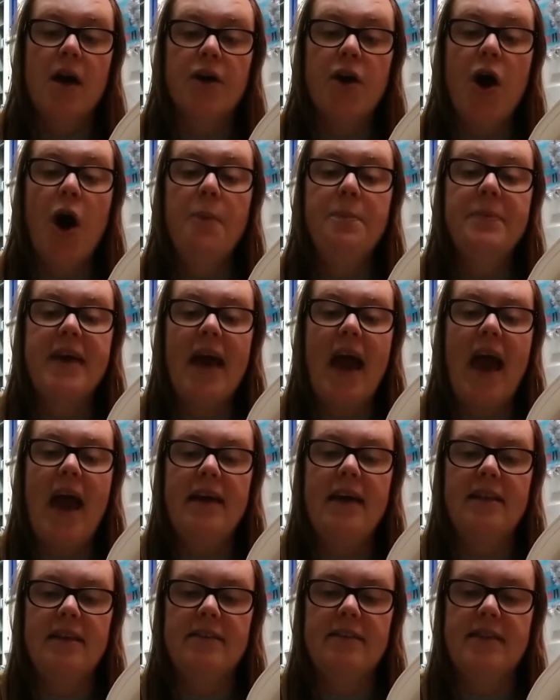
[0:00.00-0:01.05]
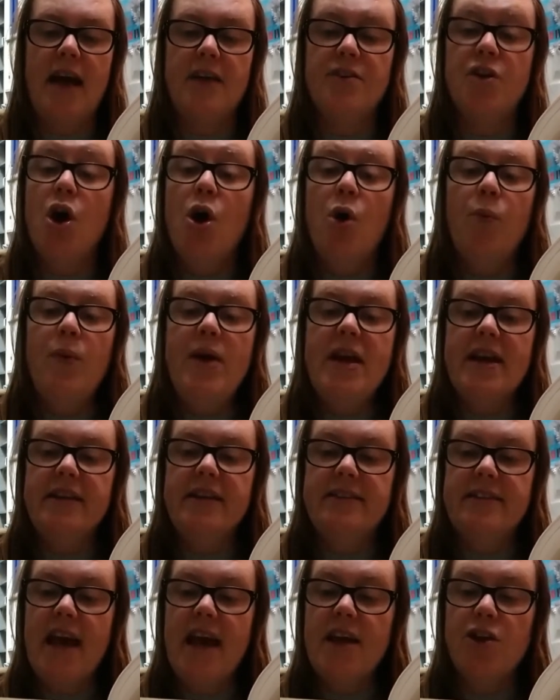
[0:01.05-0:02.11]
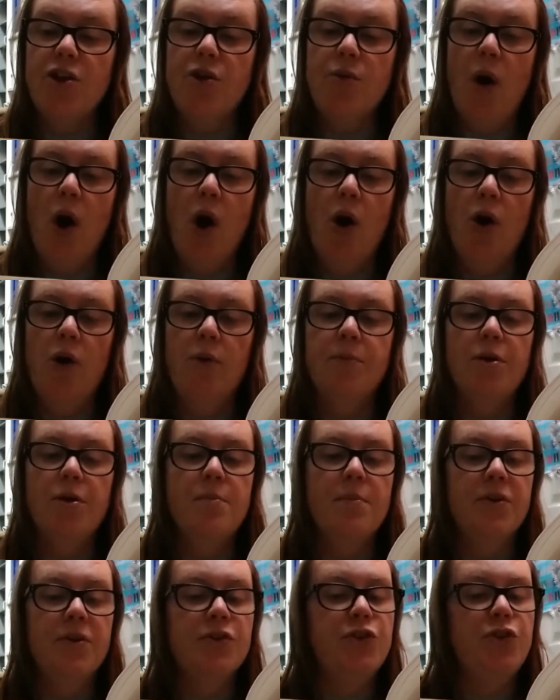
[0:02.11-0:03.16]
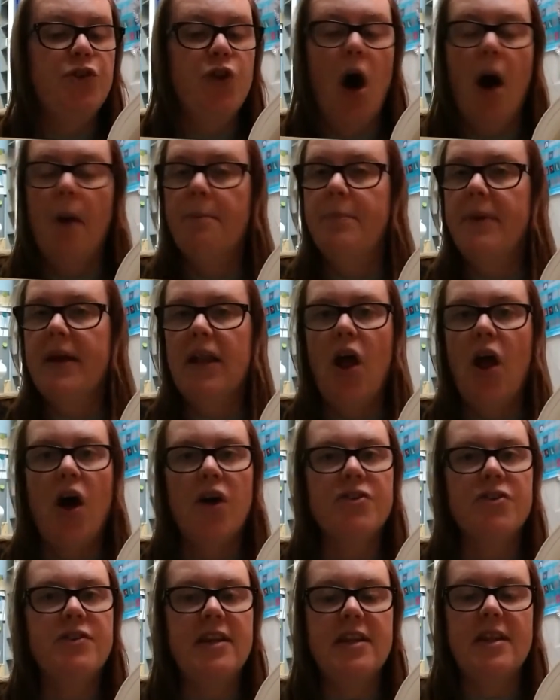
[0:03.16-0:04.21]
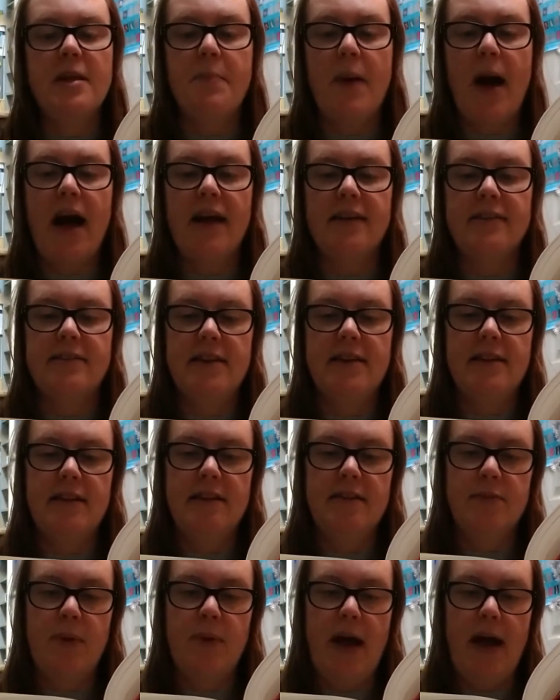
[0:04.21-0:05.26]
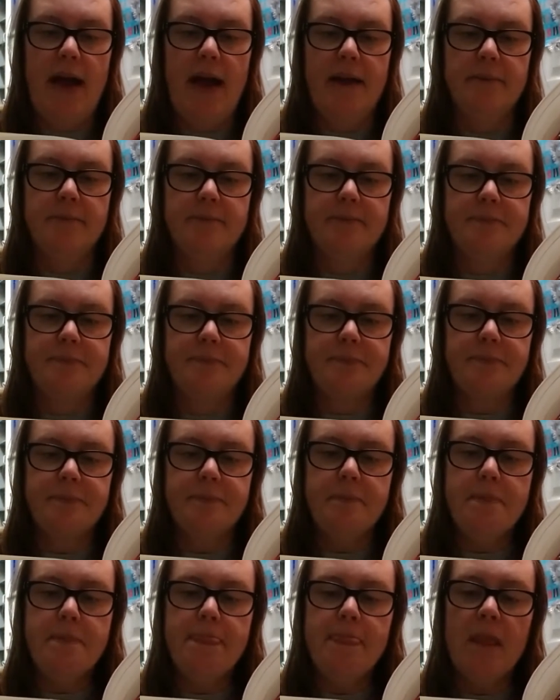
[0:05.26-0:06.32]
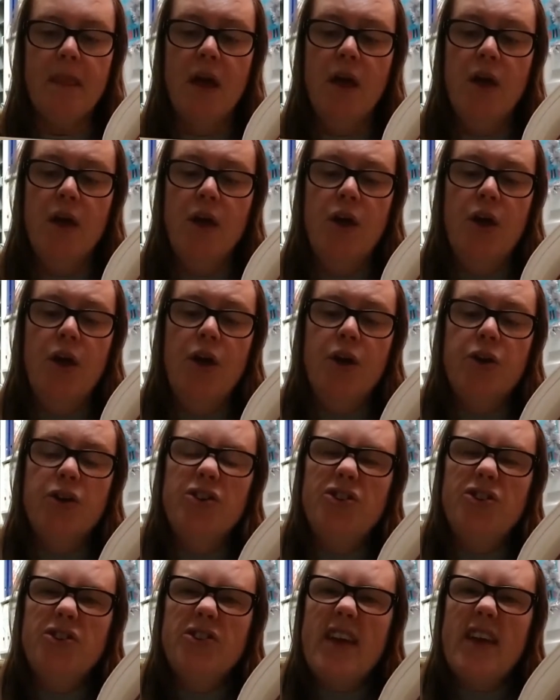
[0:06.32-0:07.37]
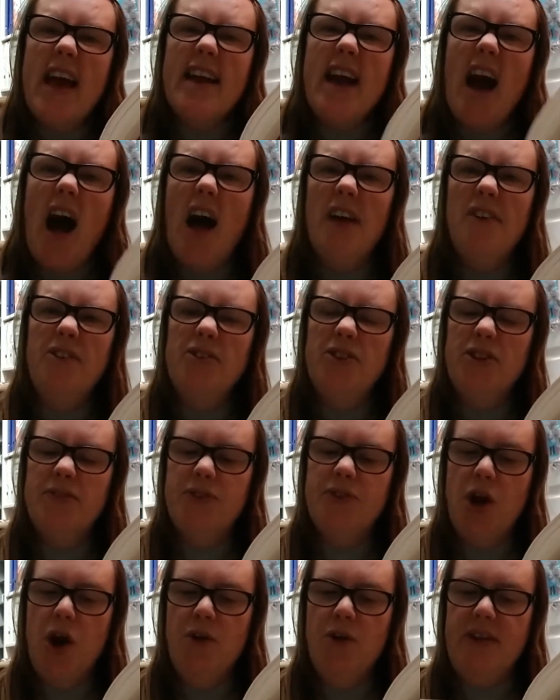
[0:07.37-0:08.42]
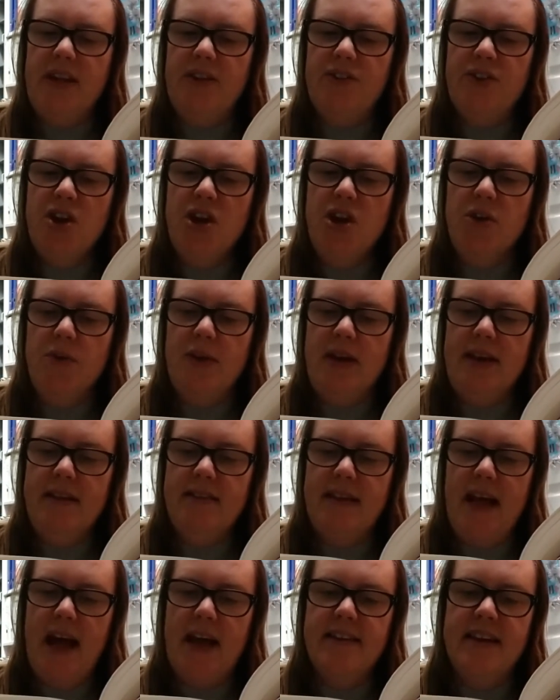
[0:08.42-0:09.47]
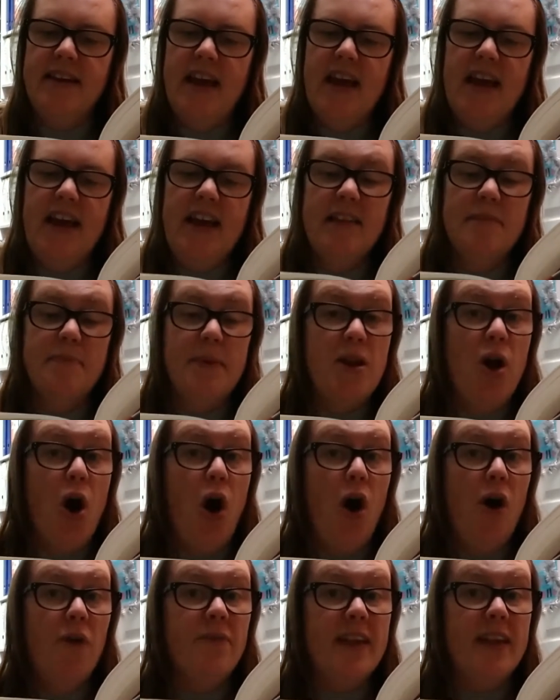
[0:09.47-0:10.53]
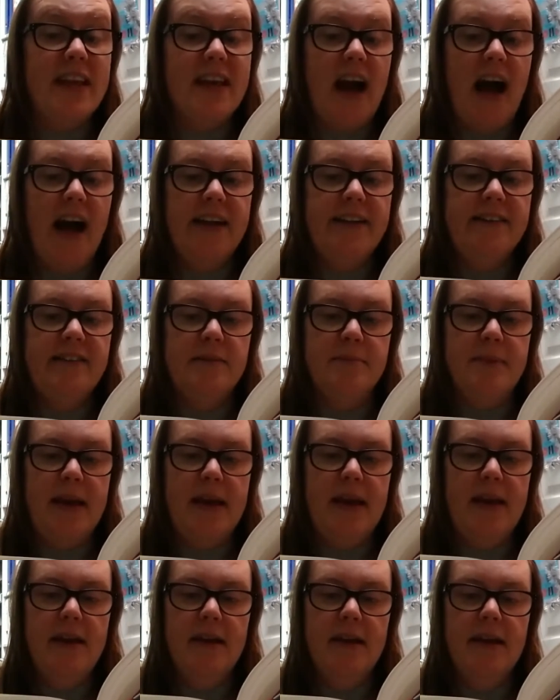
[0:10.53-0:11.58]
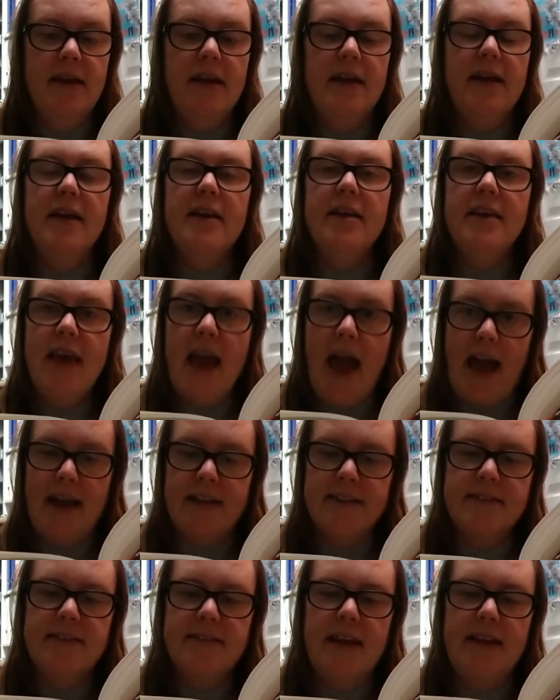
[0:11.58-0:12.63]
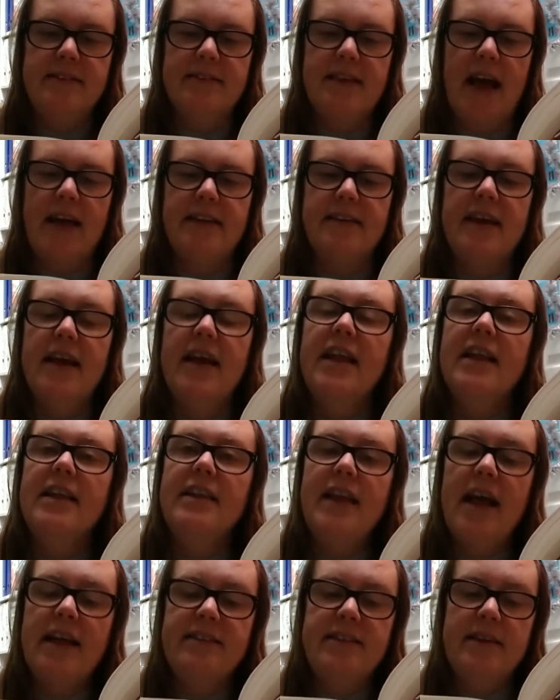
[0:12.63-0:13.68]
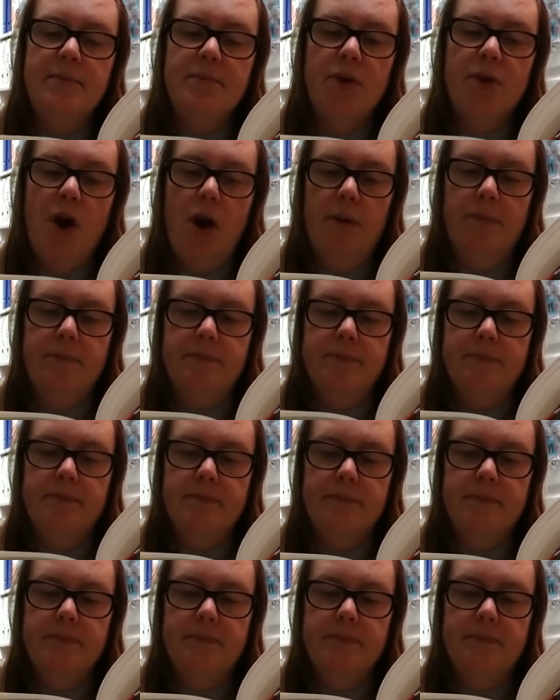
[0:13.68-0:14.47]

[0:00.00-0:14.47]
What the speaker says: Come, Kay, they said, we can take you home. You must not be lost in the past in this way. Could you take Arnold of Tody too? He said. He's been awfully kind to me. Yes, they said, let him come.